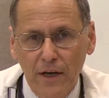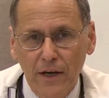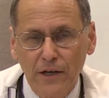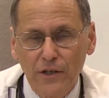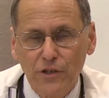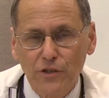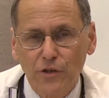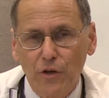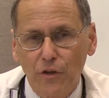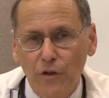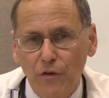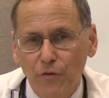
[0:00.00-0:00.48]

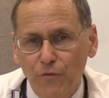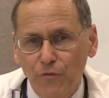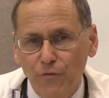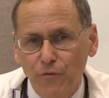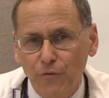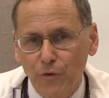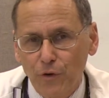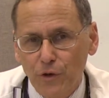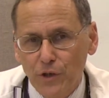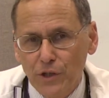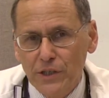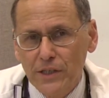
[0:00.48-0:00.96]
So the
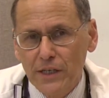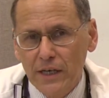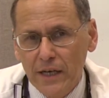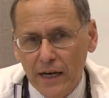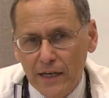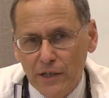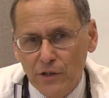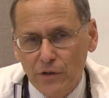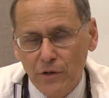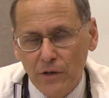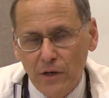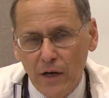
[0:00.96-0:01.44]
first thing
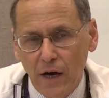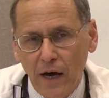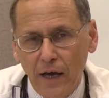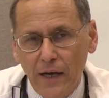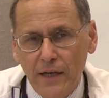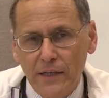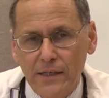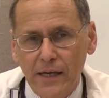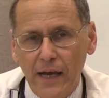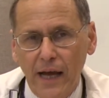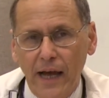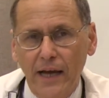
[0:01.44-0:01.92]
I took
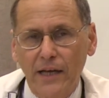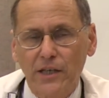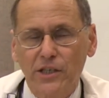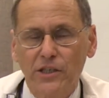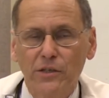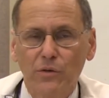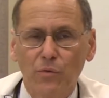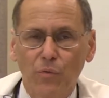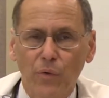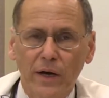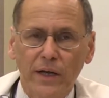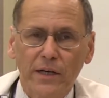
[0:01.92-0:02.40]
on is I
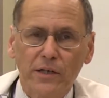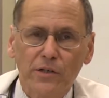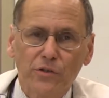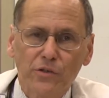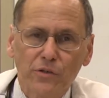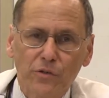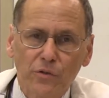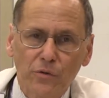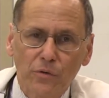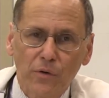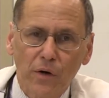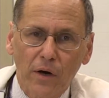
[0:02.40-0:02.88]
actually went
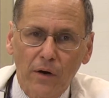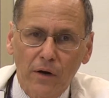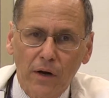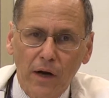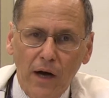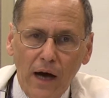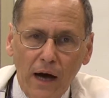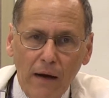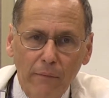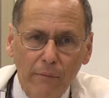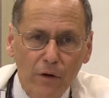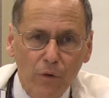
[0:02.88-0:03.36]
to a
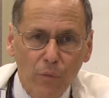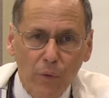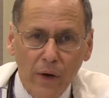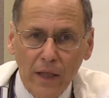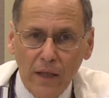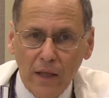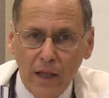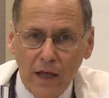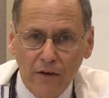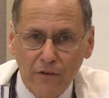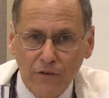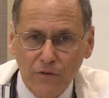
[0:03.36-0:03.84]
common
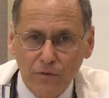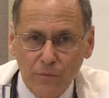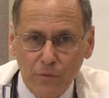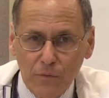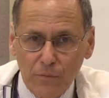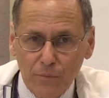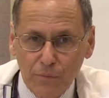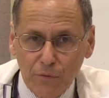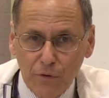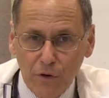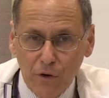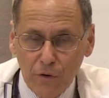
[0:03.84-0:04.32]
weight loss
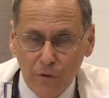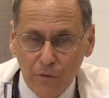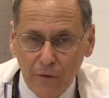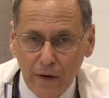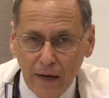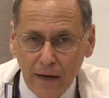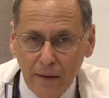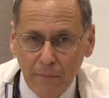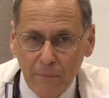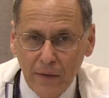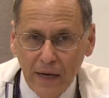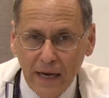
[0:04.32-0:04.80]

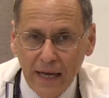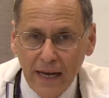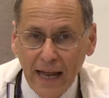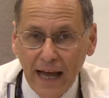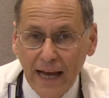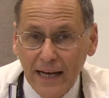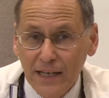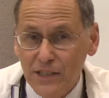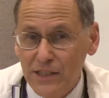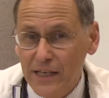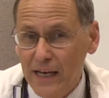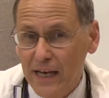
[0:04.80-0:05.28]
program and
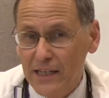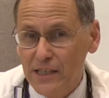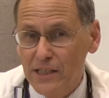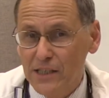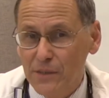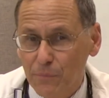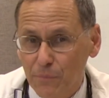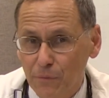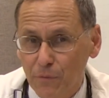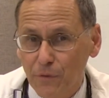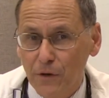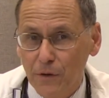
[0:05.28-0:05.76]
actually had
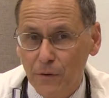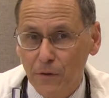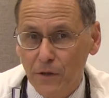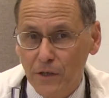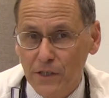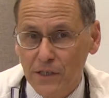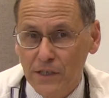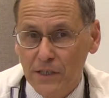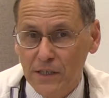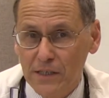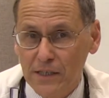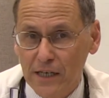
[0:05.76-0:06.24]
some pretty
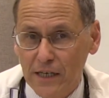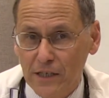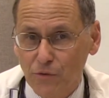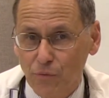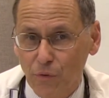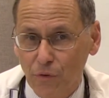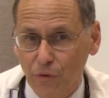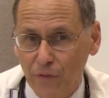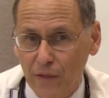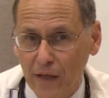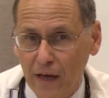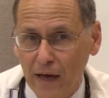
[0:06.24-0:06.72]
good success
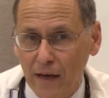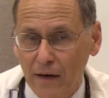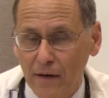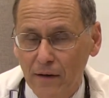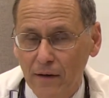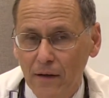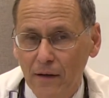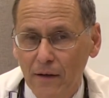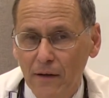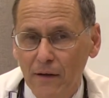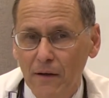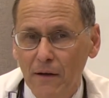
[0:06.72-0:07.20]
with that,
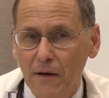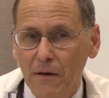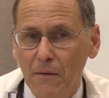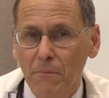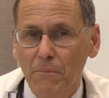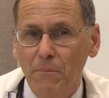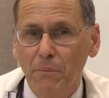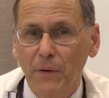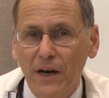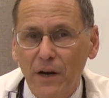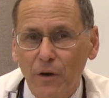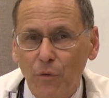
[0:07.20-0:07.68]

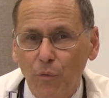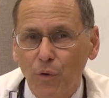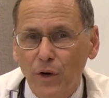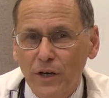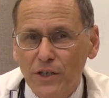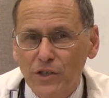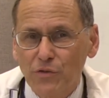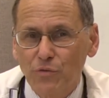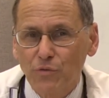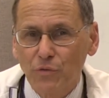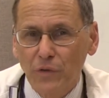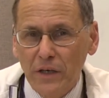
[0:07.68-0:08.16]
but it
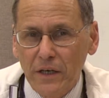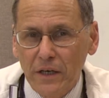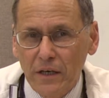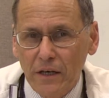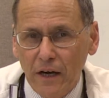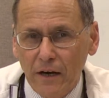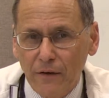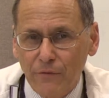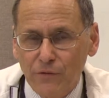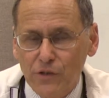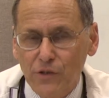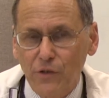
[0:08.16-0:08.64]
wasn't really enough.